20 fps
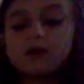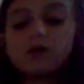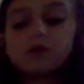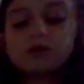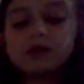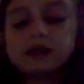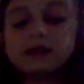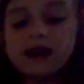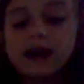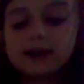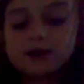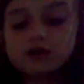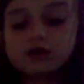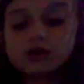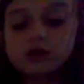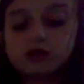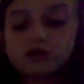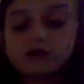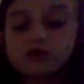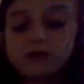only
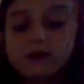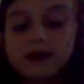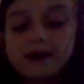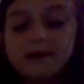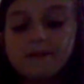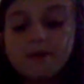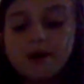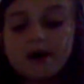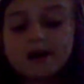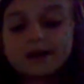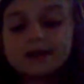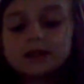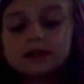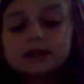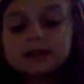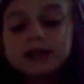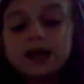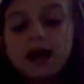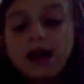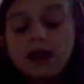actually three, but
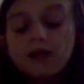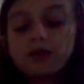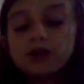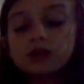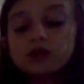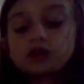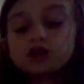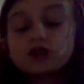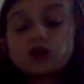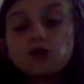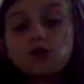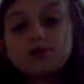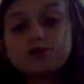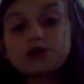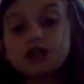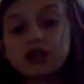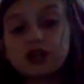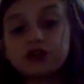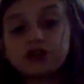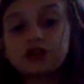and then two
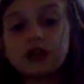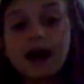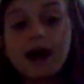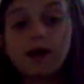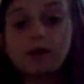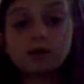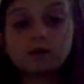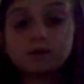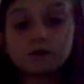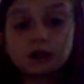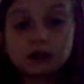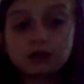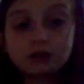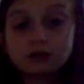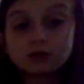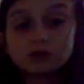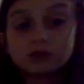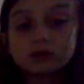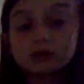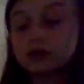changed out of
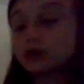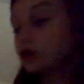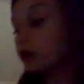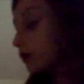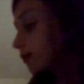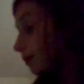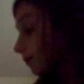shells that are